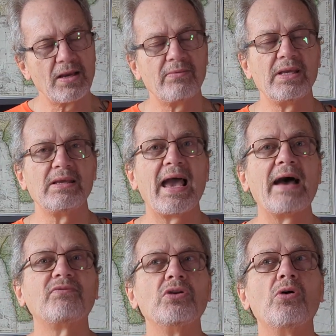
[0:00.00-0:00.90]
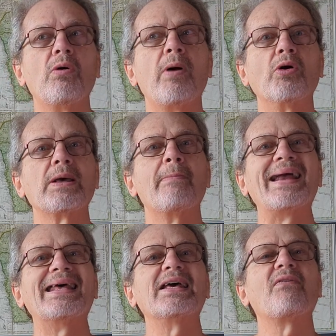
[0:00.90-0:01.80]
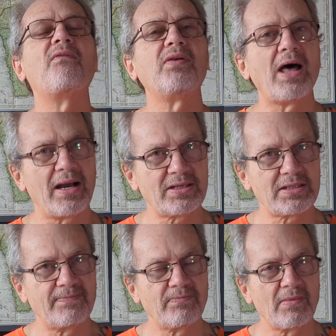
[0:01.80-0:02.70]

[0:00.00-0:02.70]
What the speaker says: We have to know about magnetic flux.